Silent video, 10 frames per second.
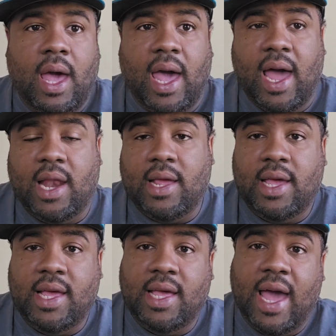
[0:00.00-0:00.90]
And
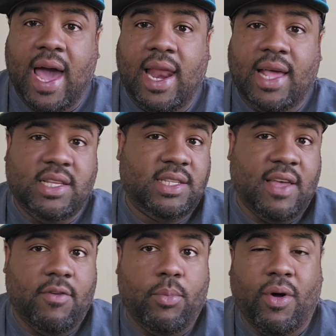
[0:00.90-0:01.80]
he had
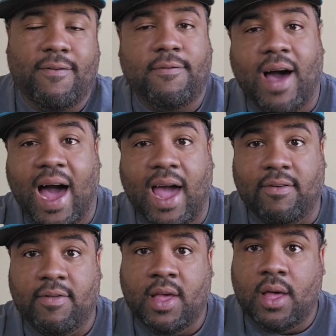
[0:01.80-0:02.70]

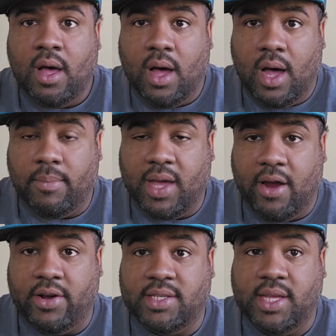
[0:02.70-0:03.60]
87.5 um,
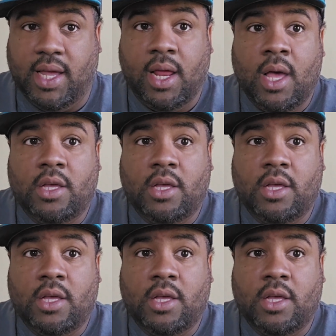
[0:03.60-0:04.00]
guaranteed.